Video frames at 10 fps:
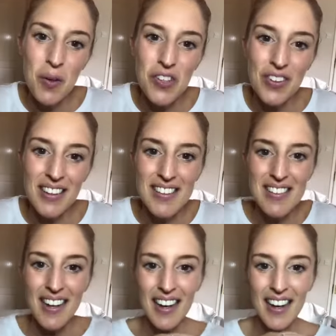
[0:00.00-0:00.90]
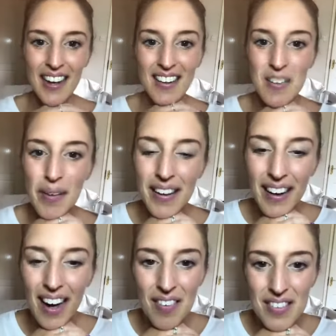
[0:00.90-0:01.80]
for listening. It has been an
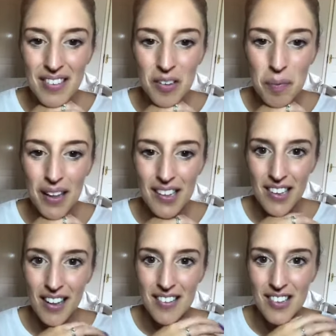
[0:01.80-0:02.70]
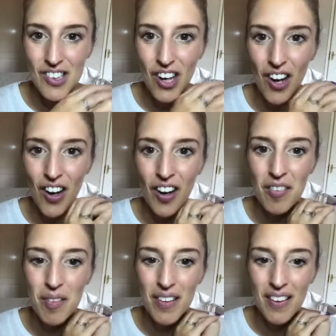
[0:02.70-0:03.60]
absolute pleasure to share
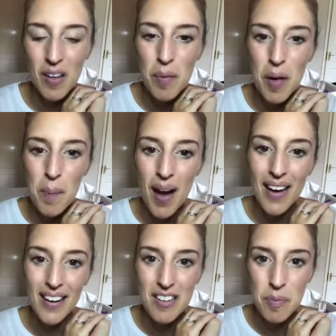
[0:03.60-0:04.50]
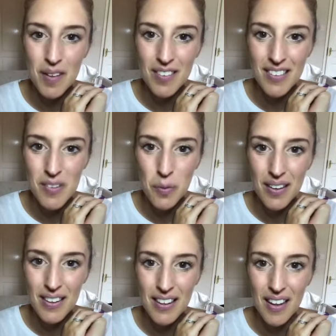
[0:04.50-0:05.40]
a little bit of my experience
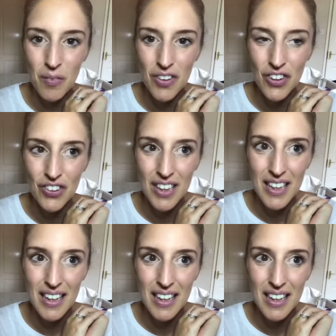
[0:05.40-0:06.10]
with Younique,